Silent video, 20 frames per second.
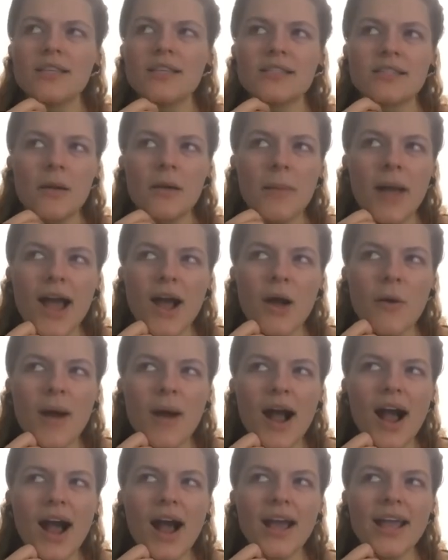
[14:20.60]
somehow
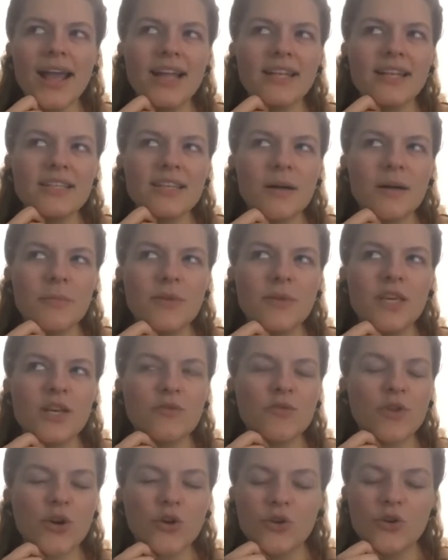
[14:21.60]
I ended up being
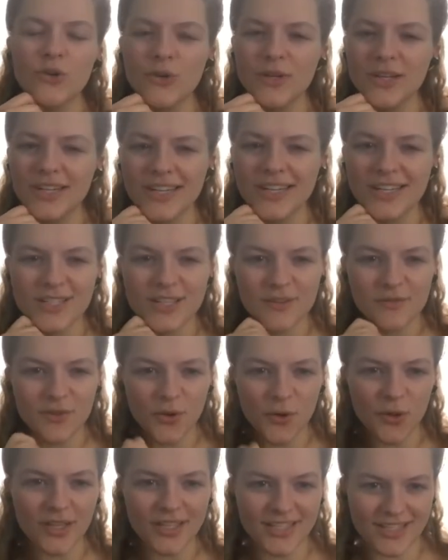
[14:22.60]
recruited into the
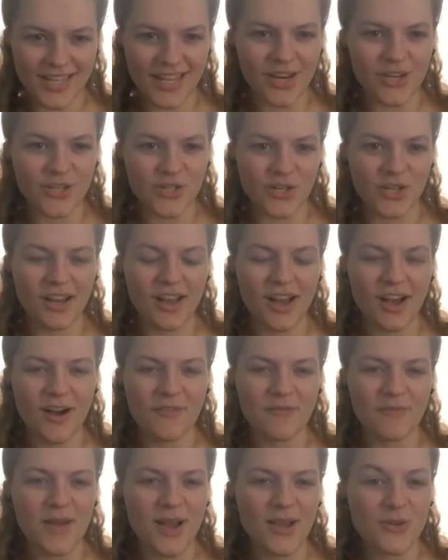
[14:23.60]
viola section
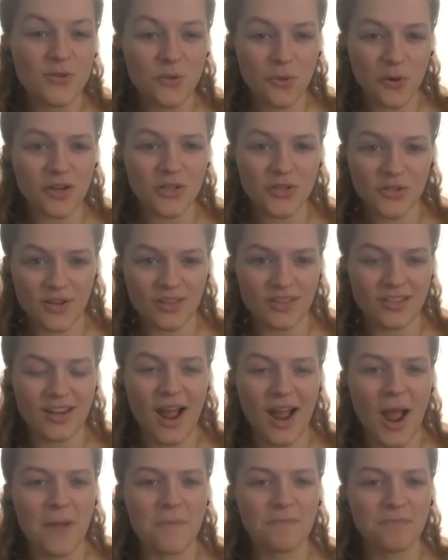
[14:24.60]
of my youth orchestra at the
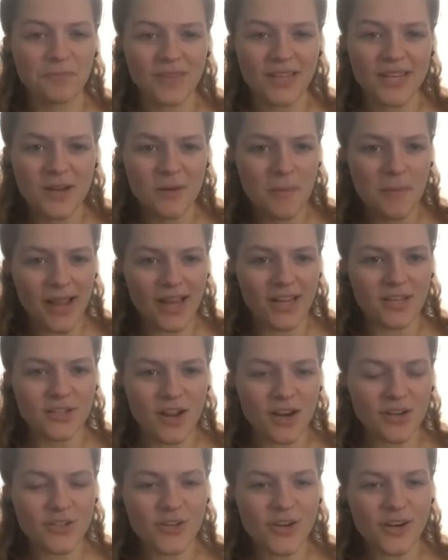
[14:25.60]
time. My
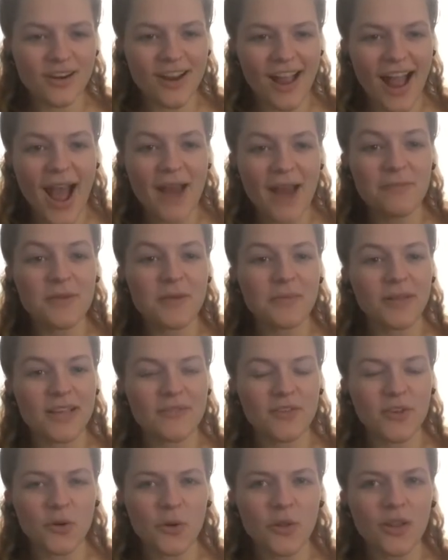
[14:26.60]
conductor had me play
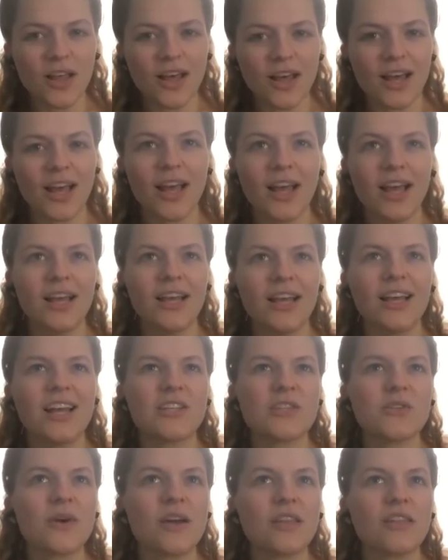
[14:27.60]
viola.
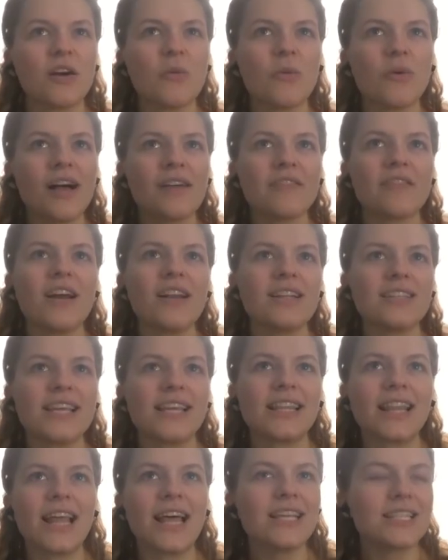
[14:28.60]
And so I thought, well, I've got to
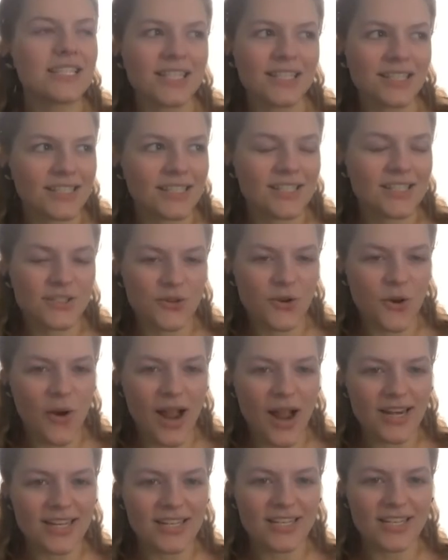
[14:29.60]
take lessons. You know,
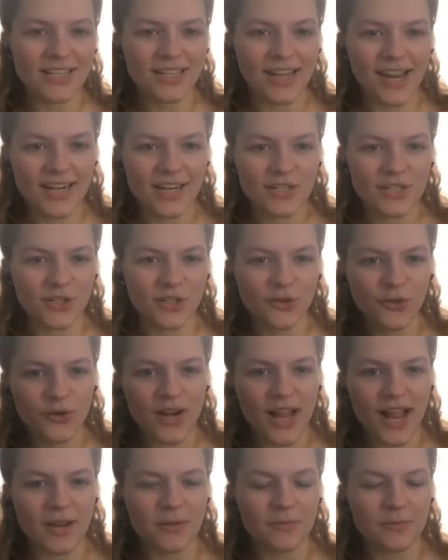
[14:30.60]
I need to learn
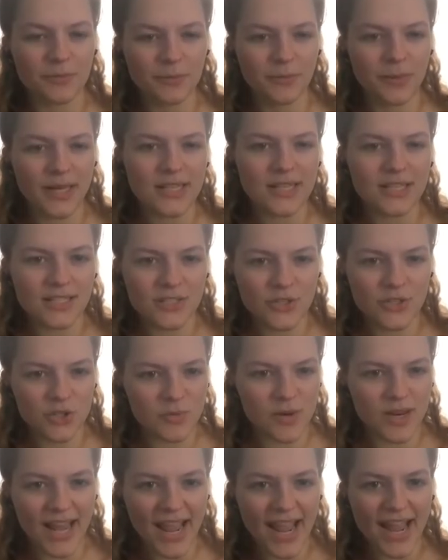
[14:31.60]
how to play this
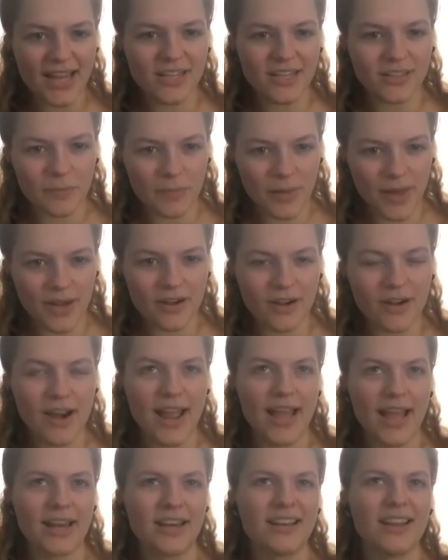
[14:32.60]
instrument and handle it better.
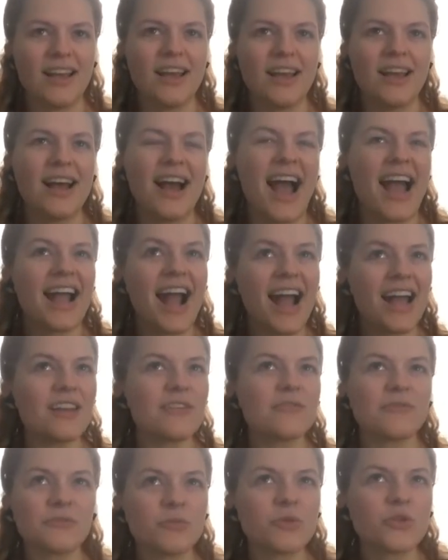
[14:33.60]
And I kind
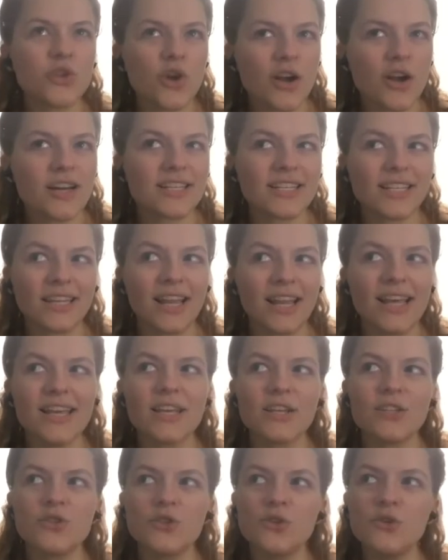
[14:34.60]
of was starting to like
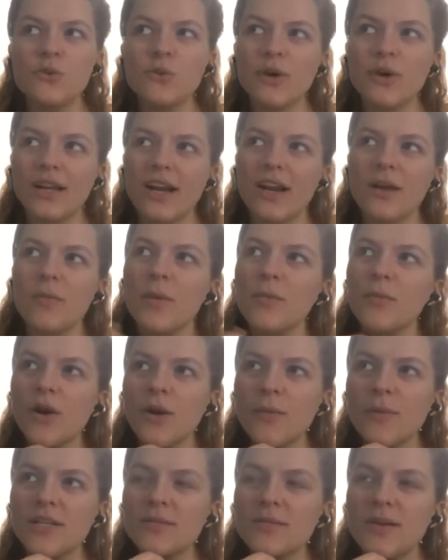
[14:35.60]
it too. And I remember I
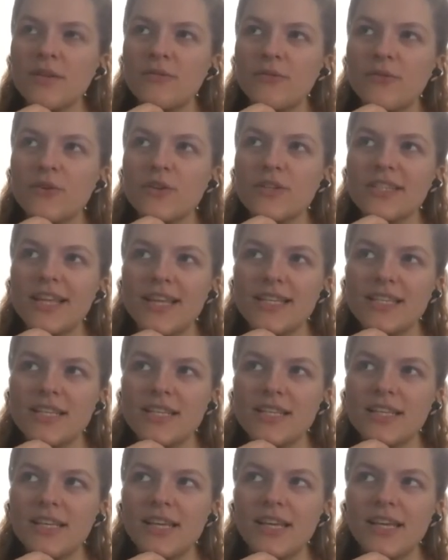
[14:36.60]
went to my first
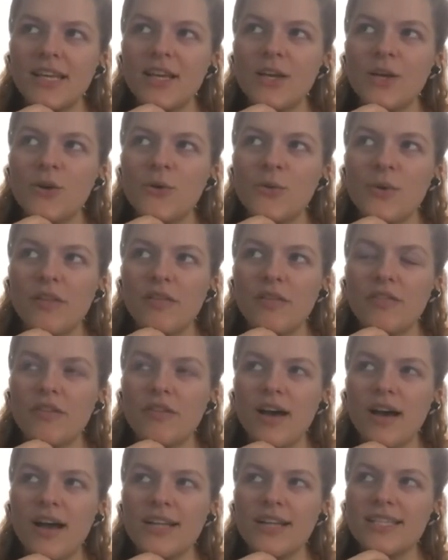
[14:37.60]
lesson with
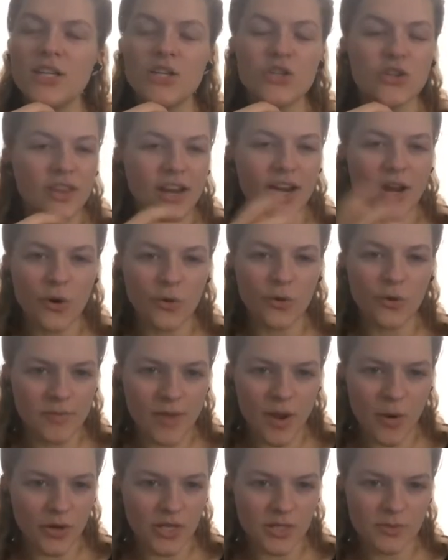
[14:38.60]
a teacher that I had only
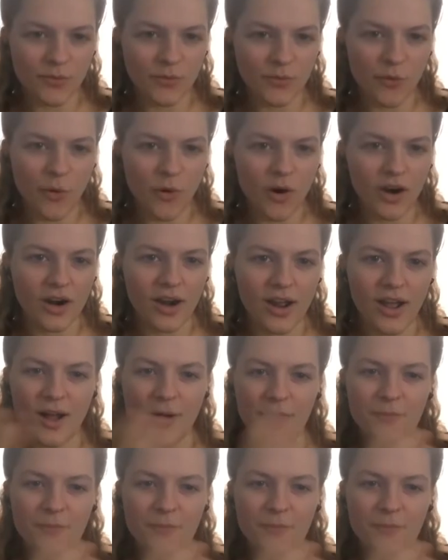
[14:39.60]
met once before.